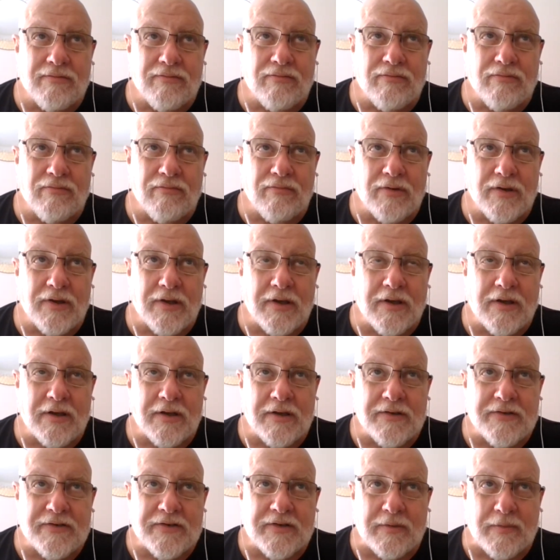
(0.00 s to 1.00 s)
really
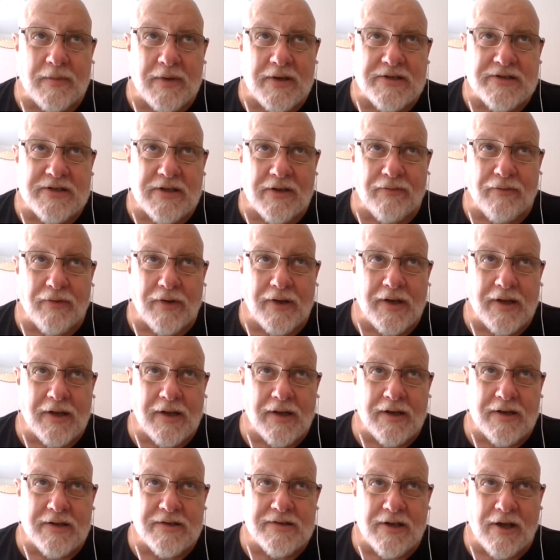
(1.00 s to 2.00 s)
couldn't see myself reading
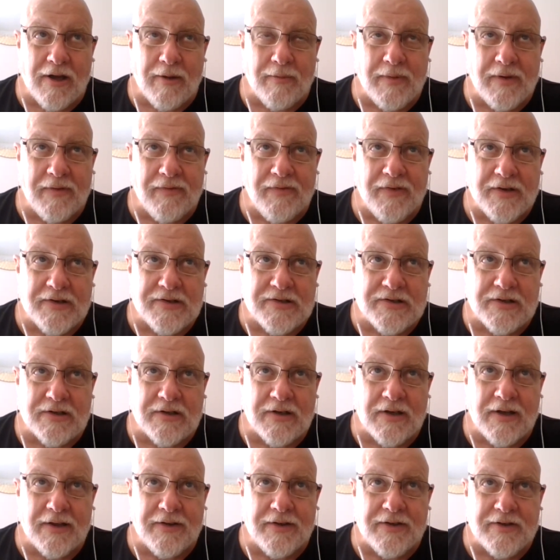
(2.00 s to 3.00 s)
any zombie
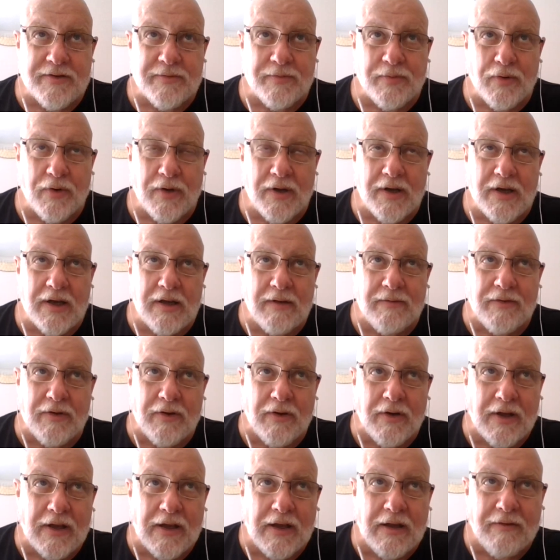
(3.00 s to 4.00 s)
fiction at this point, even
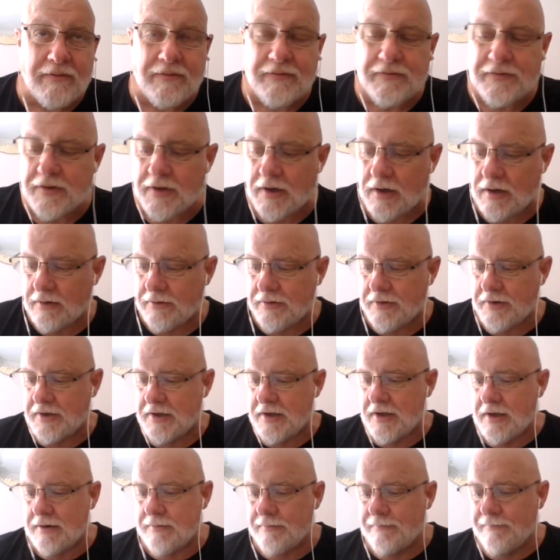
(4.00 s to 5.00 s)
though I love Dawn of the
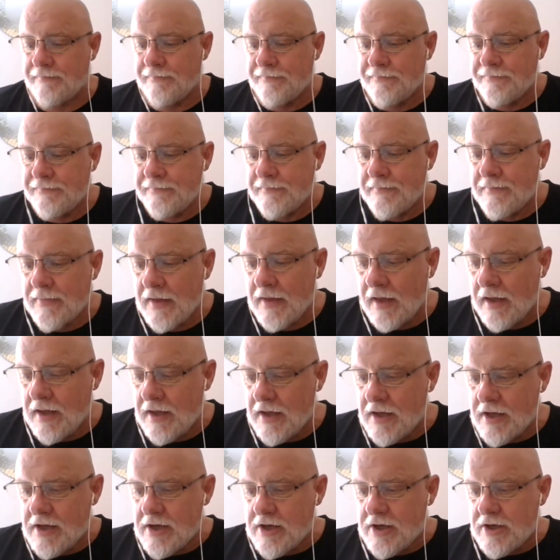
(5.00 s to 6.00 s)
Dead.
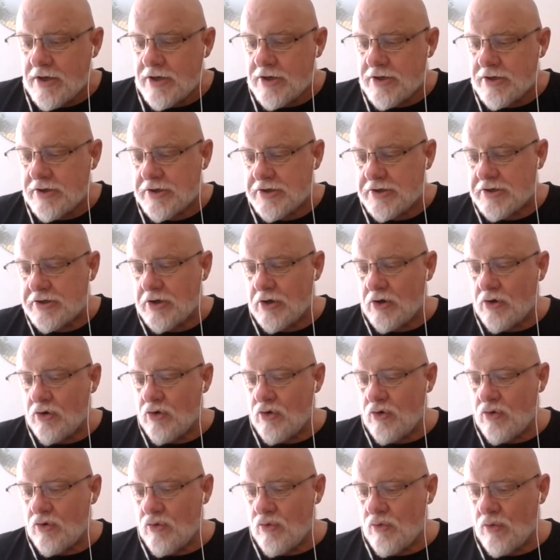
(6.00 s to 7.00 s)

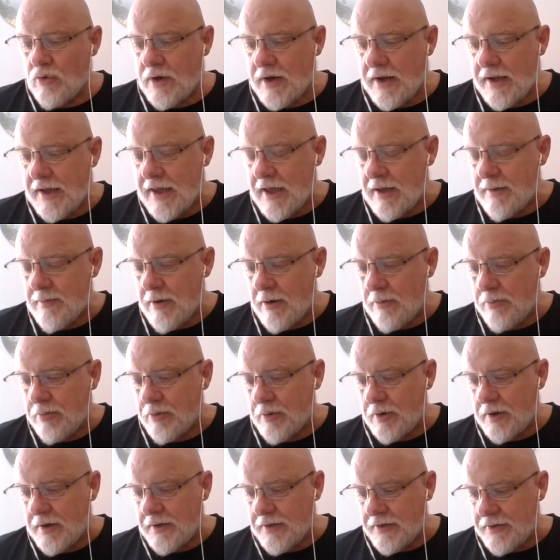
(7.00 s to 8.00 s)
So what I came up
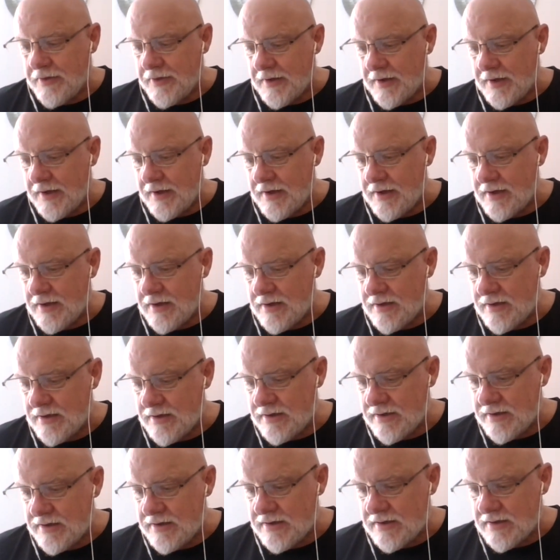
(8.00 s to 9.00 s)
with
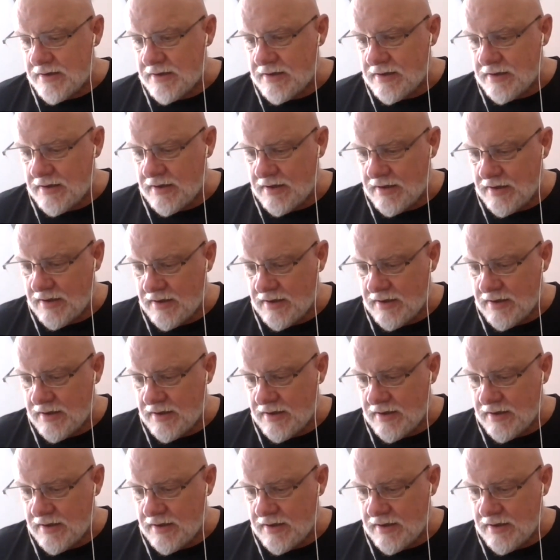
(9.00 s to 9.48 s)
is,